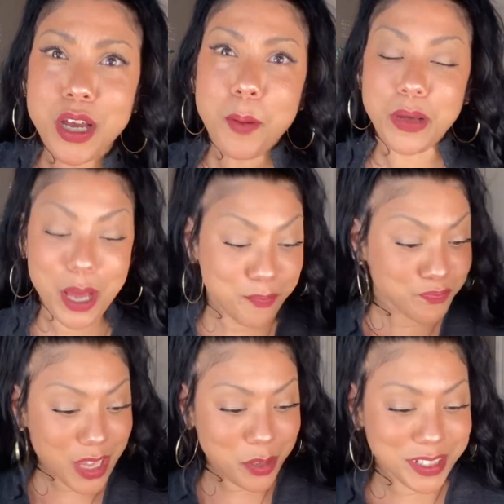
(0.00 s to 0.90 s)
But
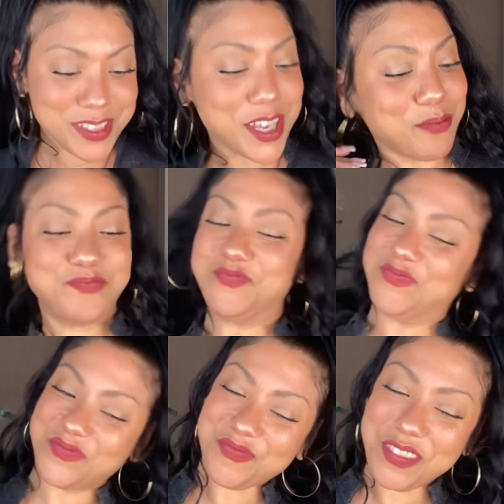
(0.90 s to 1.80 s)
anyway, so
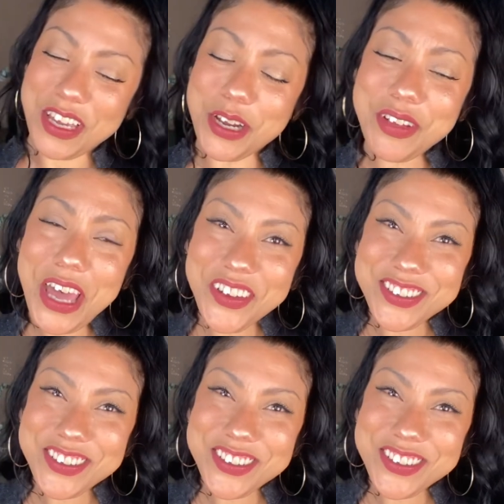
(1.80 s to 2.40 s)
here we go.